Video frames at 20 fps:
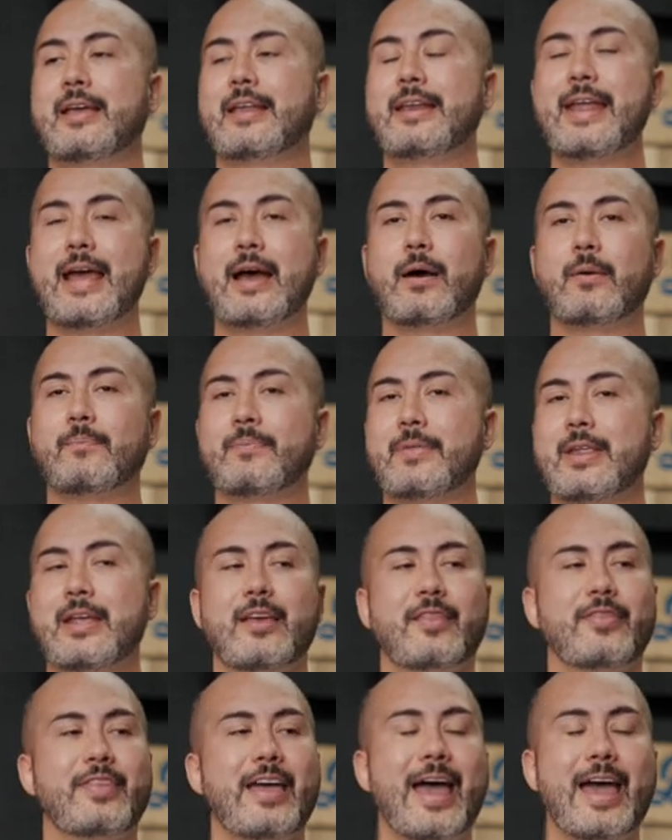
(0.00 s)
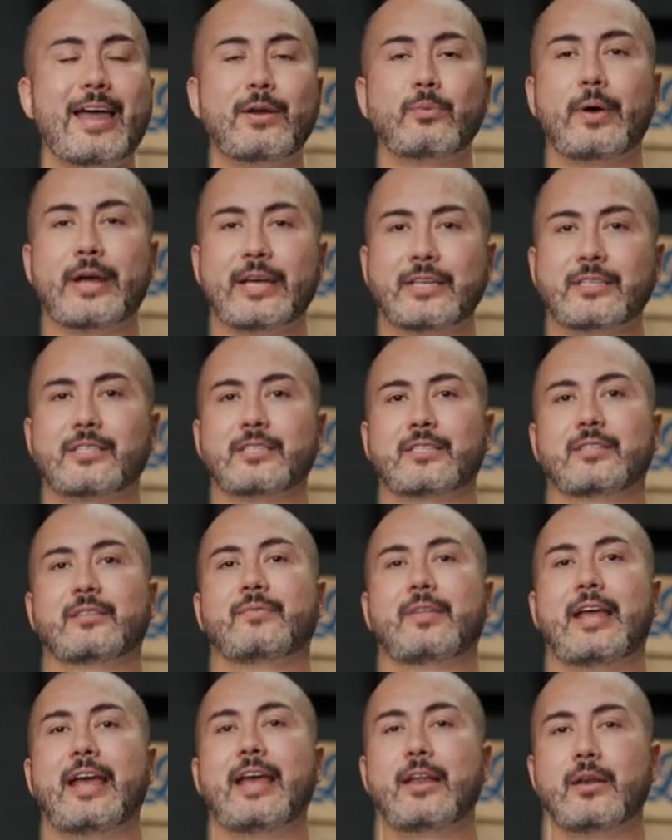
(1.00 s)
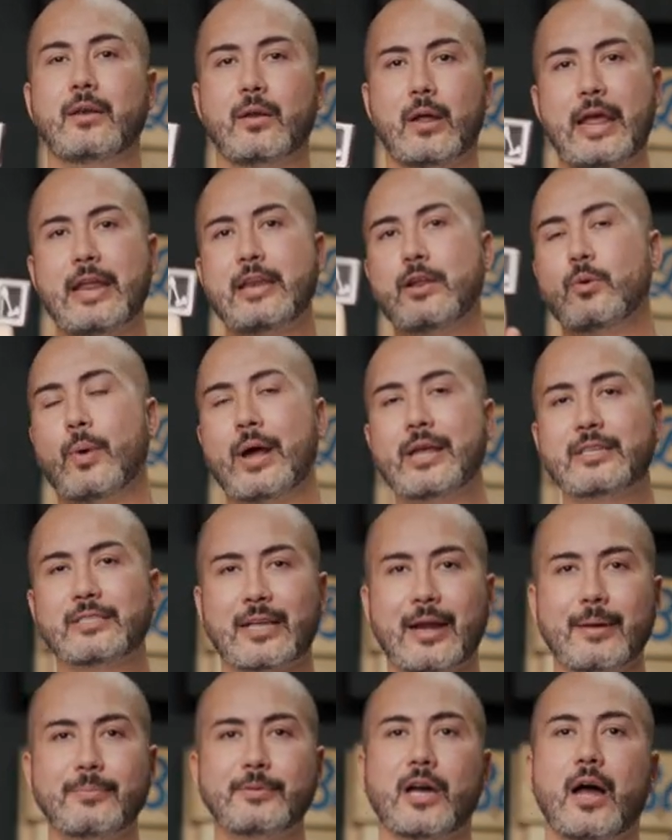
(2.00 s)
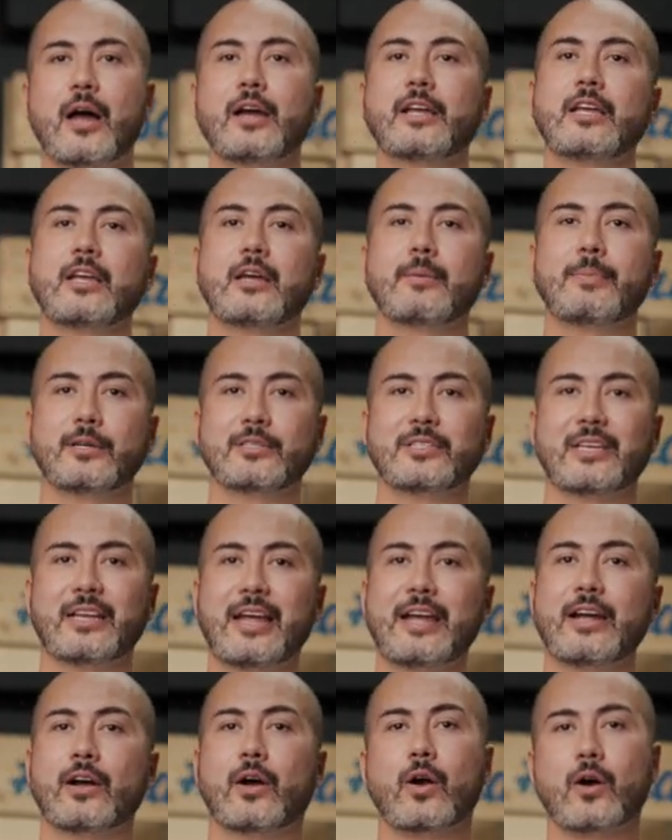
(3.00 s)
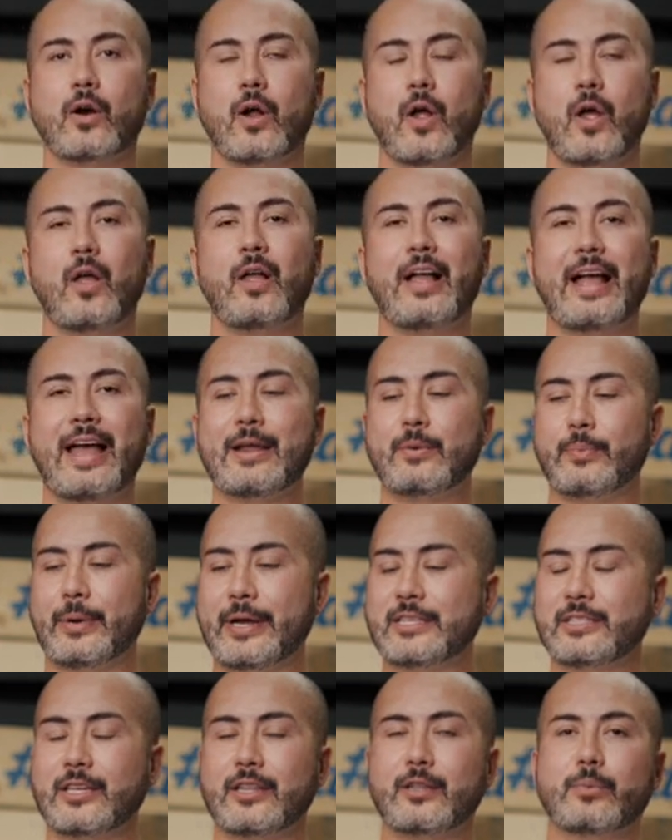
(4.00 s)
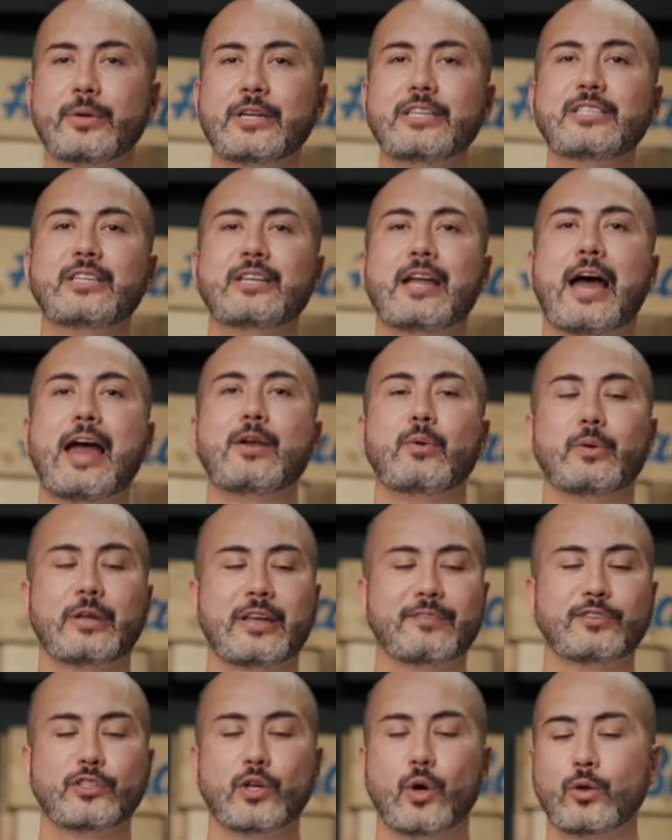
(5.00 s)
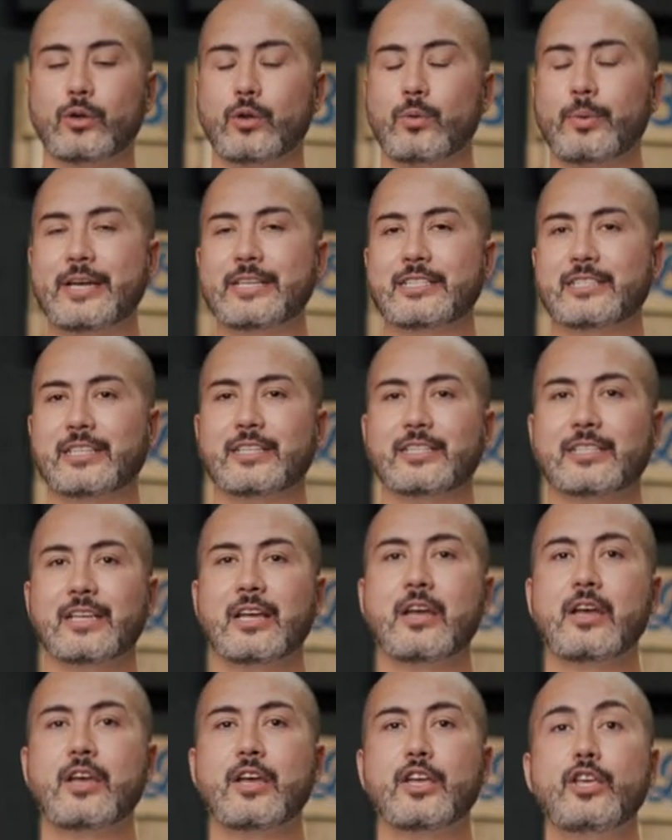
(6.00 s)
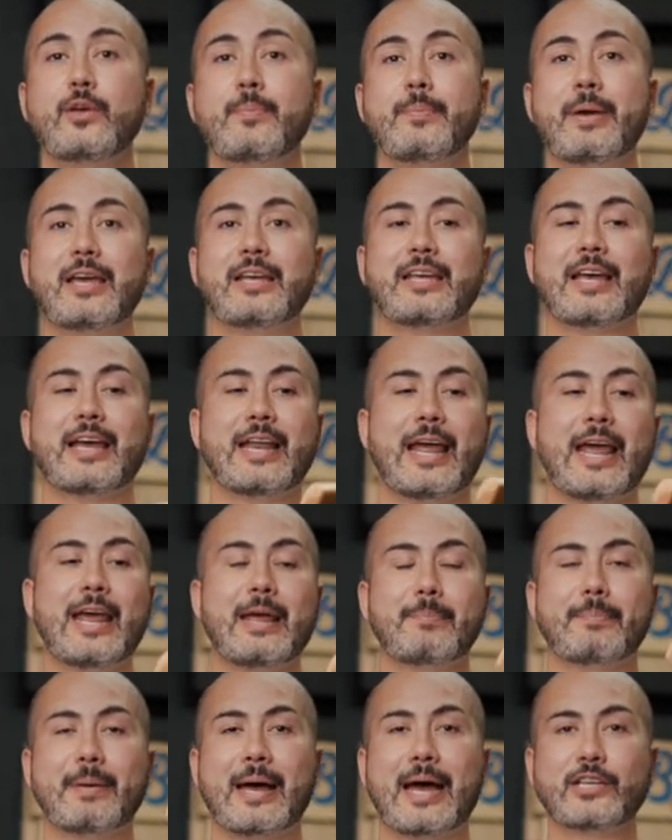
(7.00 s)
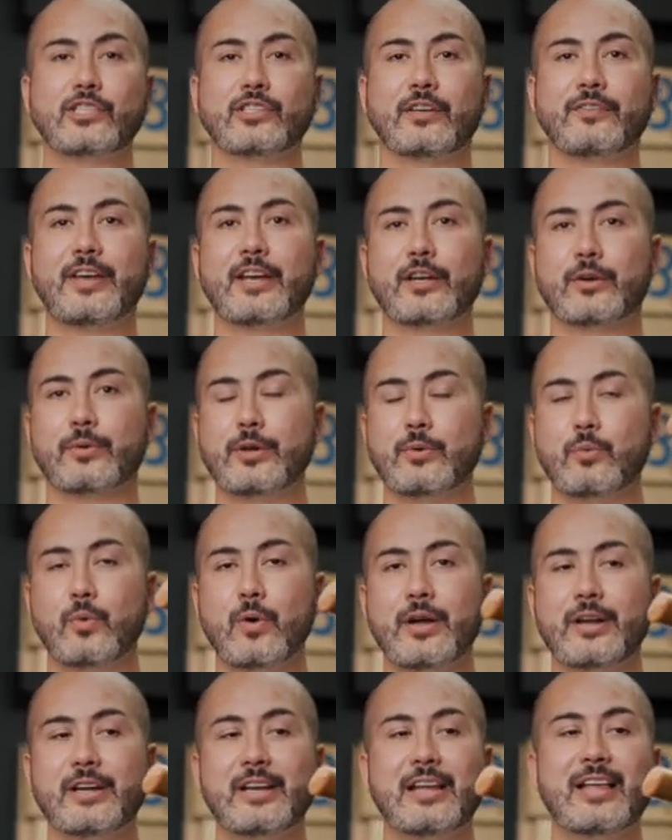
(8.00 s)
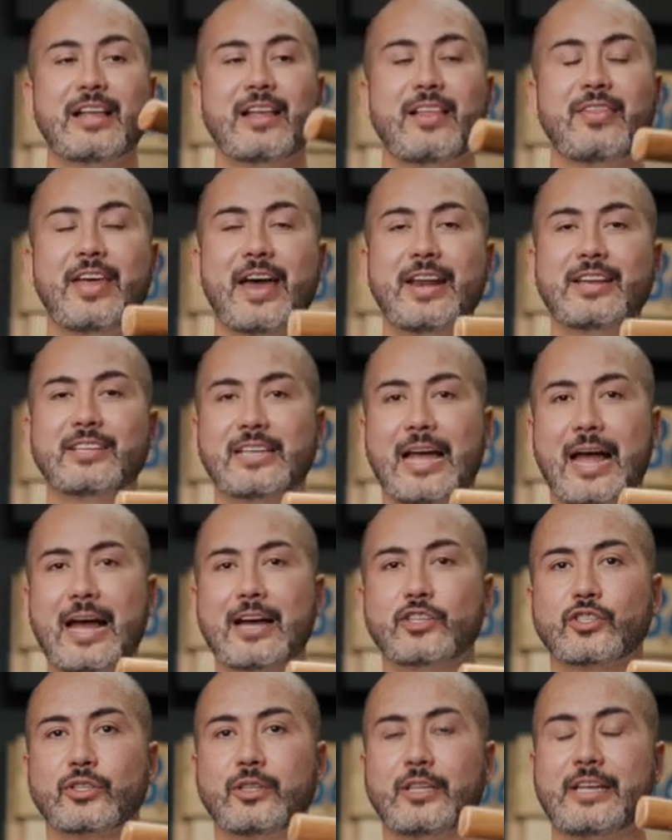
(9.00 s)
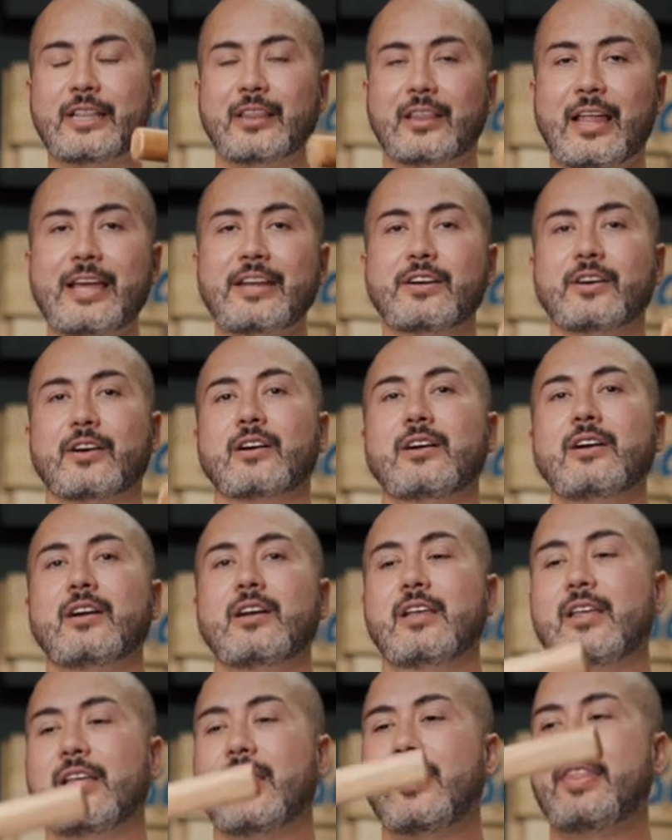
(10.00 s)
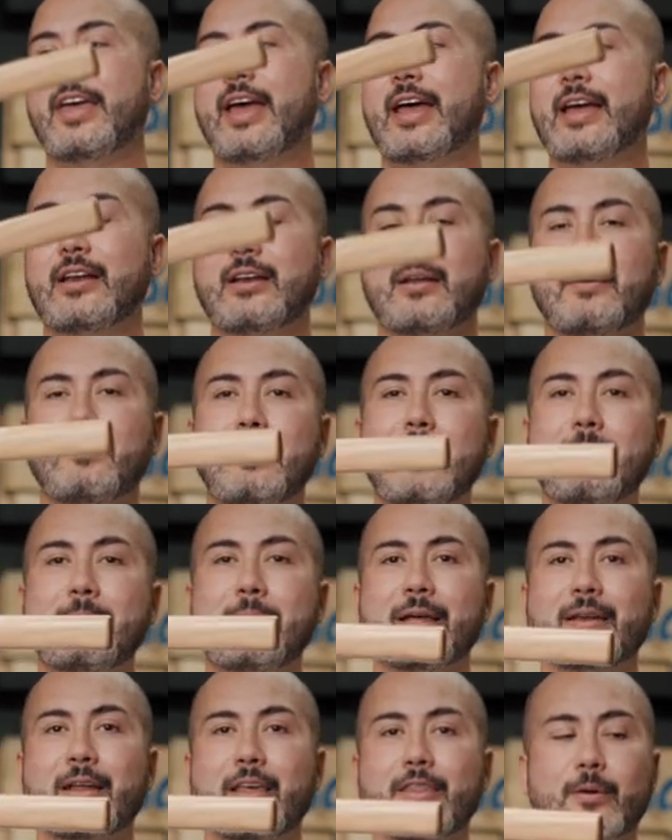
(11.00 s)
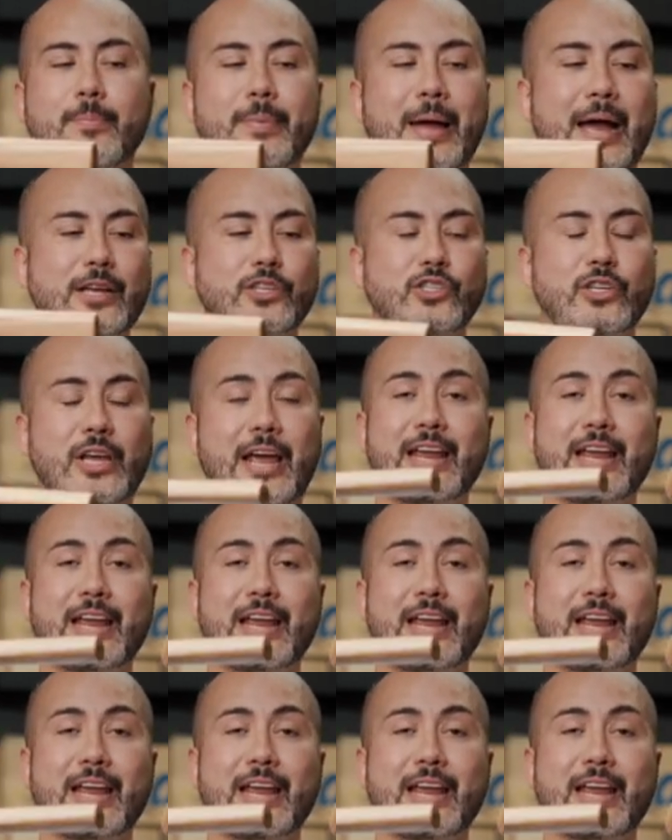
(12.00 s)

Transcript: Now, the head weights, and any weights that I'm talking about today are all head weights. And the reason I don't give total weights is you may get a batch of hickory wood that is actually lighter than maybe another batch.